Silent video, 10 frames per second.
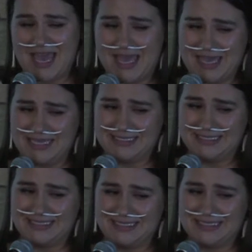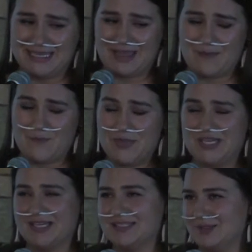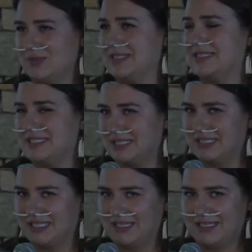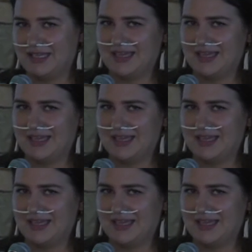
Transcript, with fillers: And because I was silly